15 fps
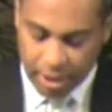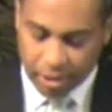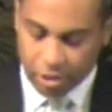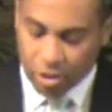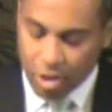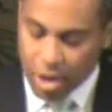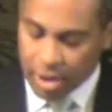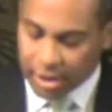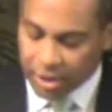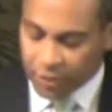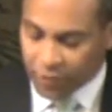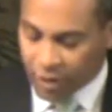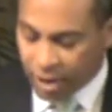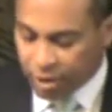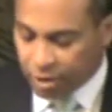As long as
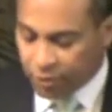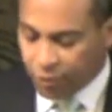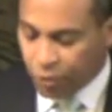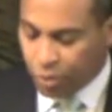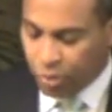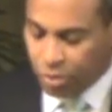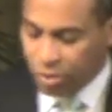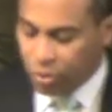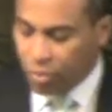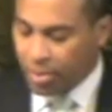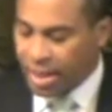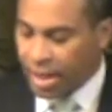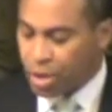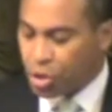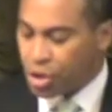fossil fuels
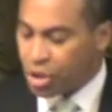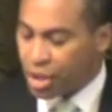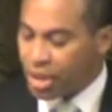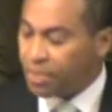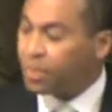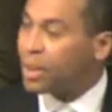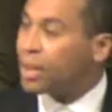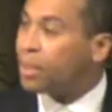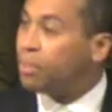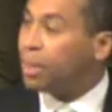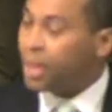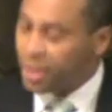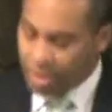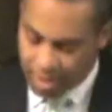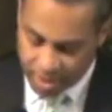remain cheap and
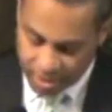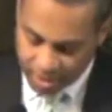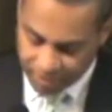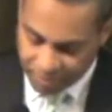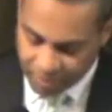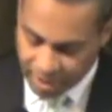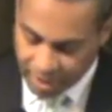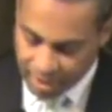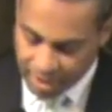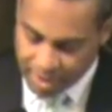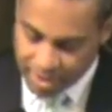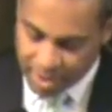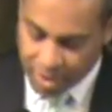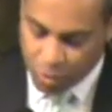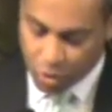abundant,
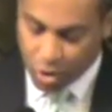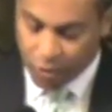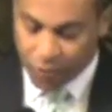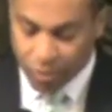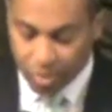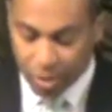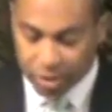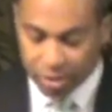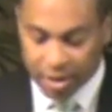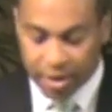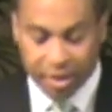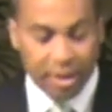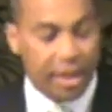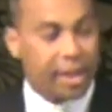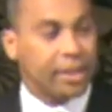as they were for most
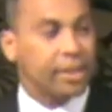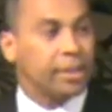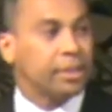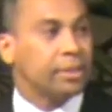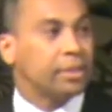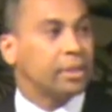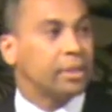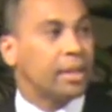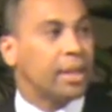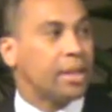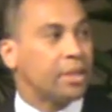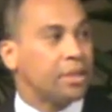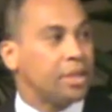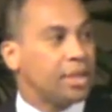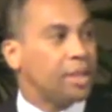of the 90s,
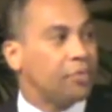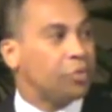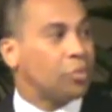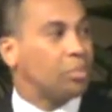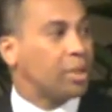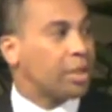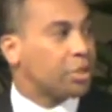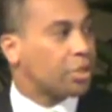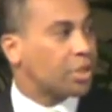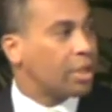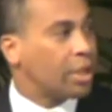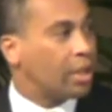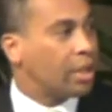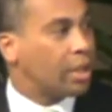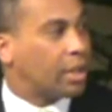and indeed for much
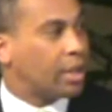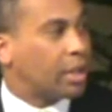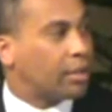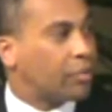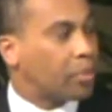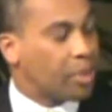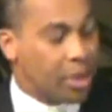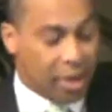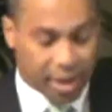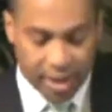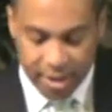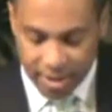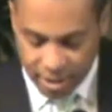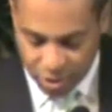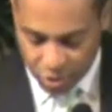of
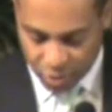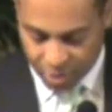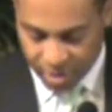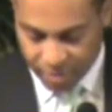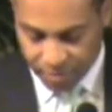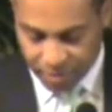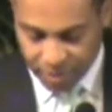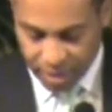American history,